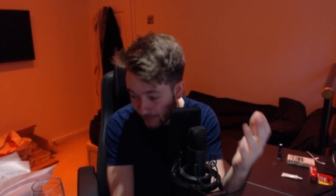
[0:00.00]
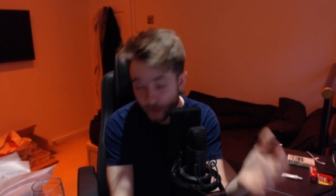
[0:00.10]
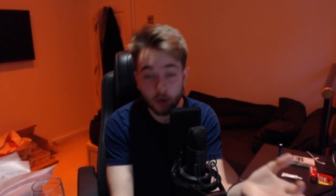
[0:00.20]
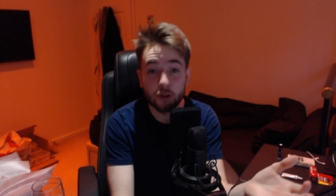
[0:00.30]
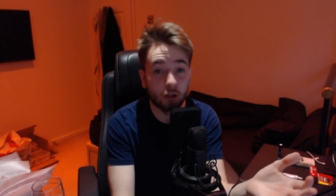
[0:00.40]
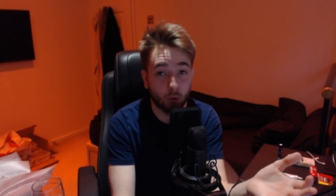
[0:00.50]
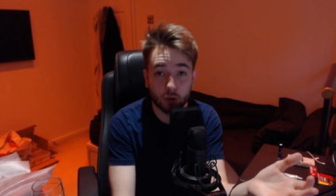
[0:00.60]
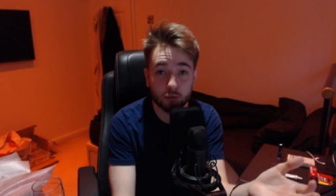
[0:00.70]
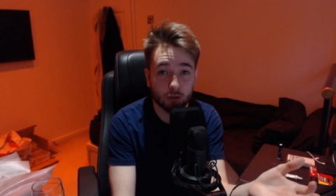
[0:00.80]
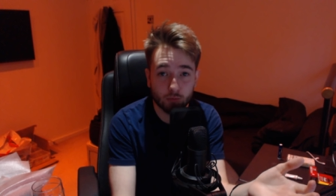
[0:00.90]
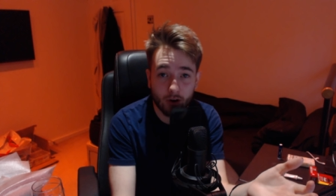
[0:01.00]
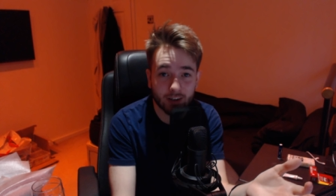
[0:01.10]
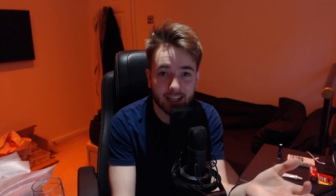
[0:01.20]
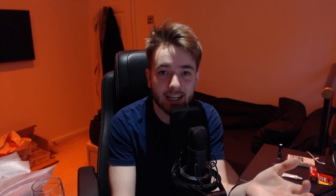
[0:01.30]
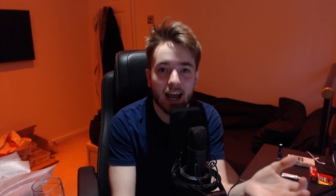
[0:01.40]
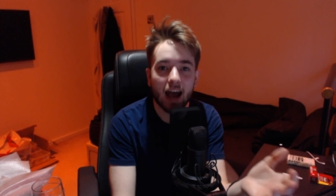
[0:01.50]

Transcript: Even though the launch was rocky,